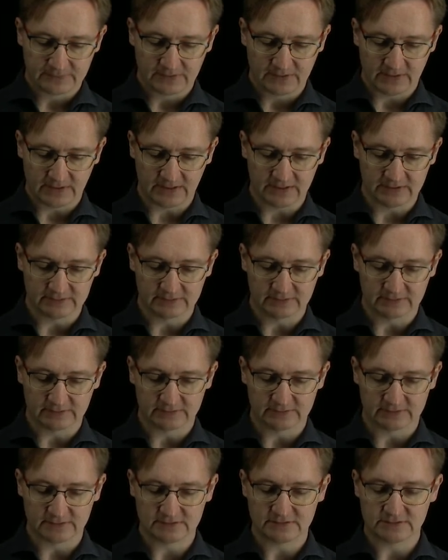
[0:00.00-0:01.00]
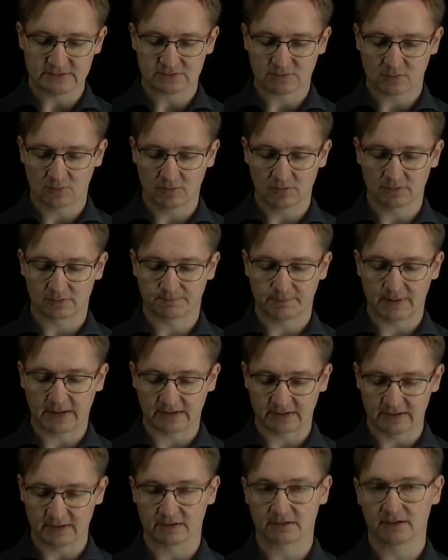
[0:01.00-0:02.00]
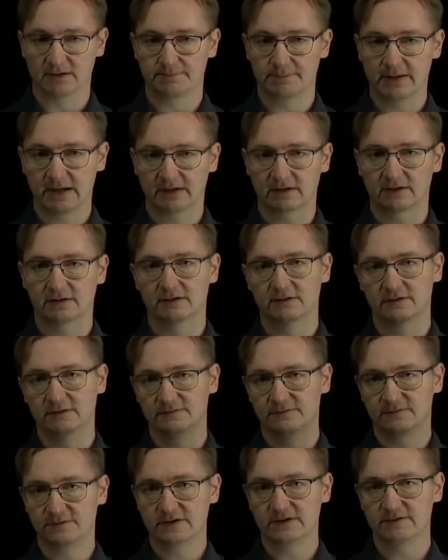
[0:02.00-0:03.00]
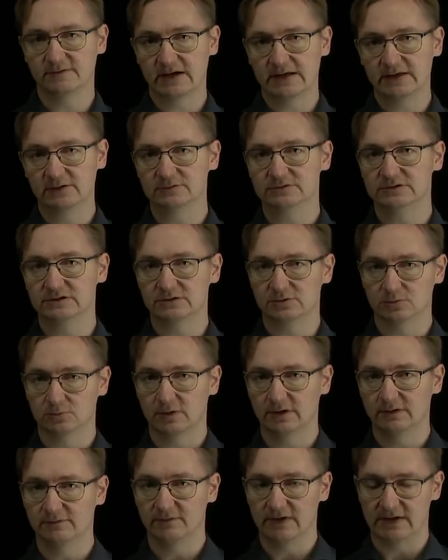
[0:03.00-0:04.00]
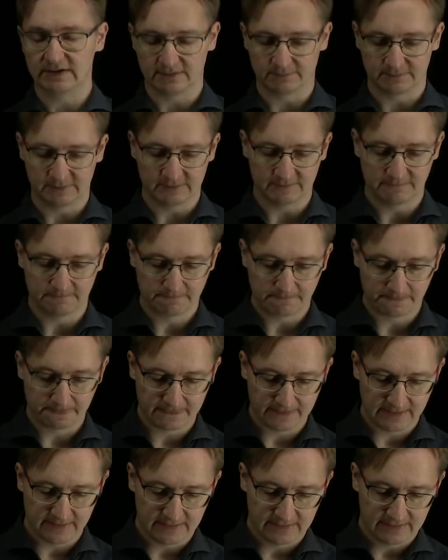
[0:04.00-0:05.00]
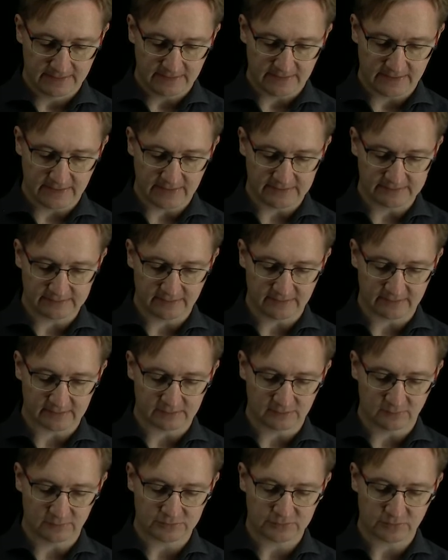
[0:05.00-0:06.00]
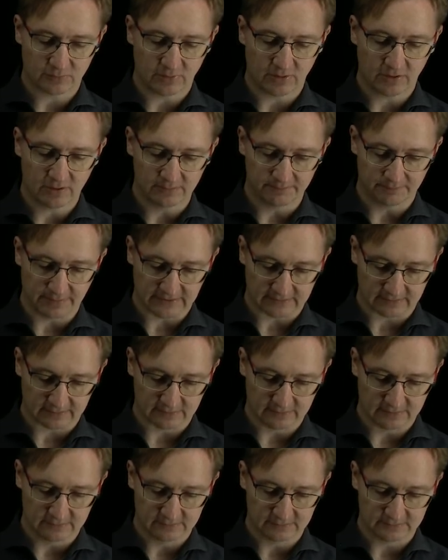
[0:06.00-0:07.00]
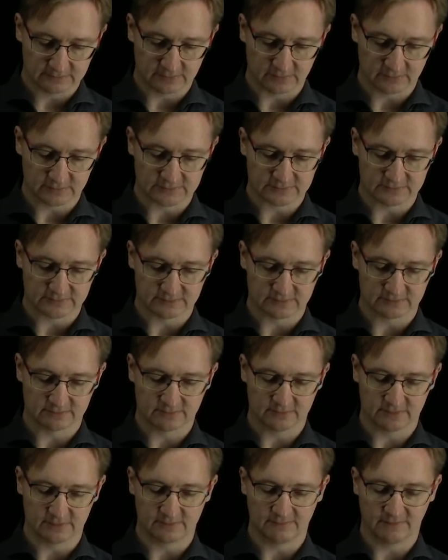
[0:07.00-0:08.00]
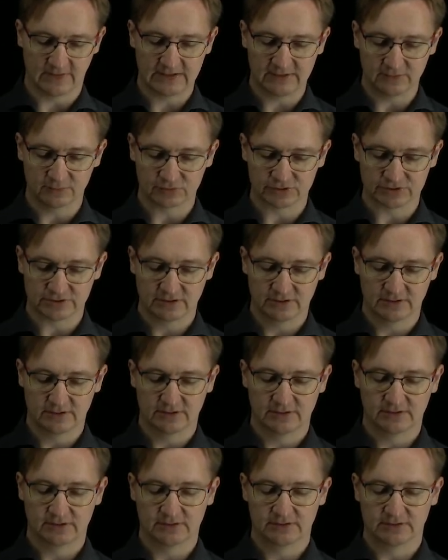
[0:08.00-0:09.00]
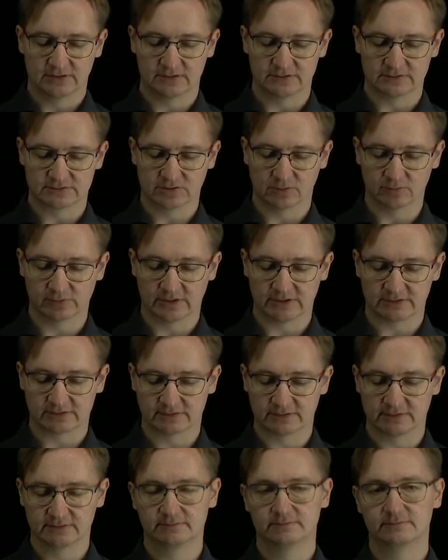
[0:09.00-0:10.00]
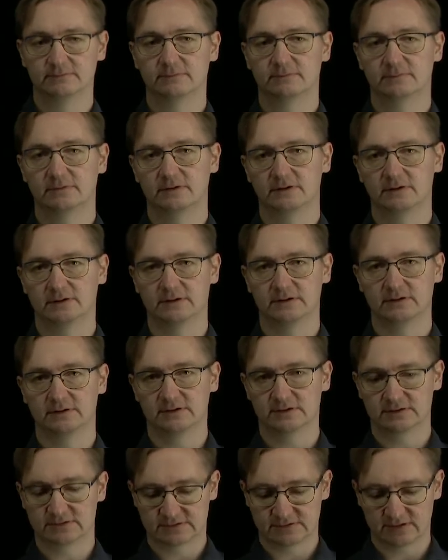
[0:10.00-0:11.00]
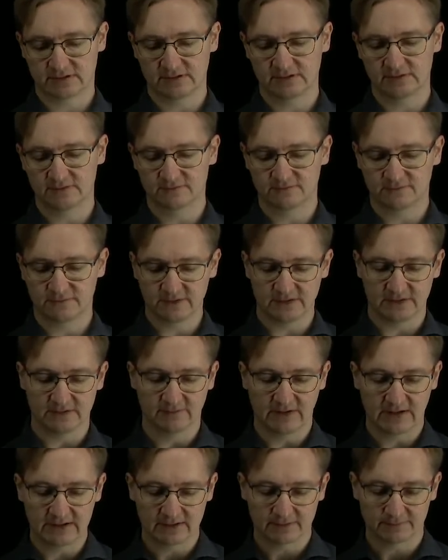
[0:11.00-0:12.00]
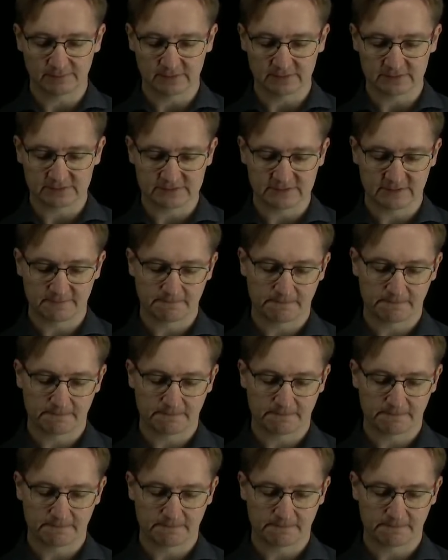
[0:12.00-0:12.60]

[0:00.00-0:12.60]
And this is called packing. I pack 3 values into one variable. And I can also unpack those values so that I assign 3 variables